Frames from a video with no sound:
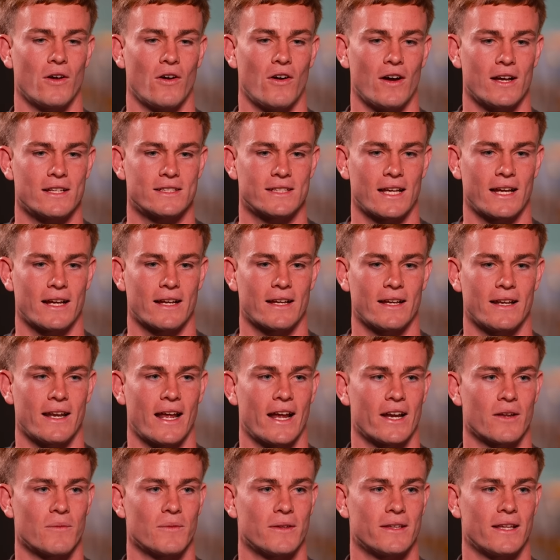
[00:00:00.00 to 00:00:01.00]
Isaac and
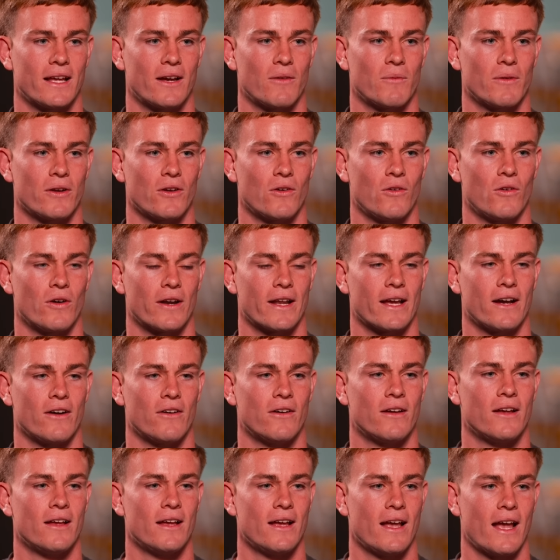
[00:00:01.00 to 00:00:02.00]
Adam and that, we all
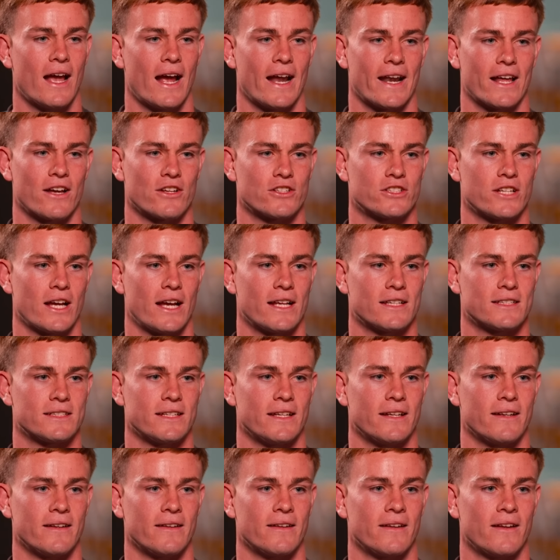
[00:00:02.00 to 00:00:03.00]
had our
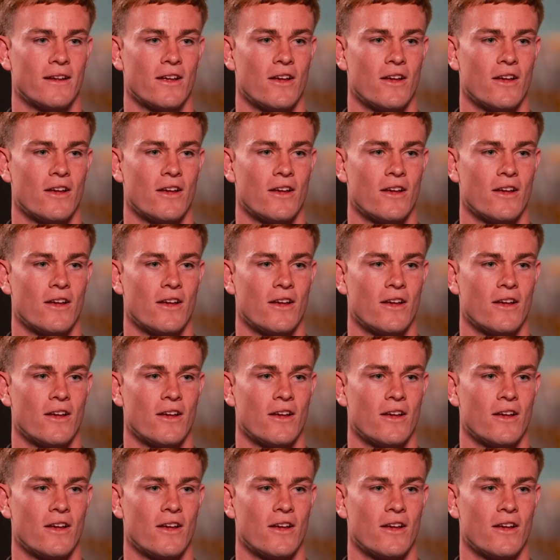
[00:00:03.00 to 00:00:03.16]
chats, and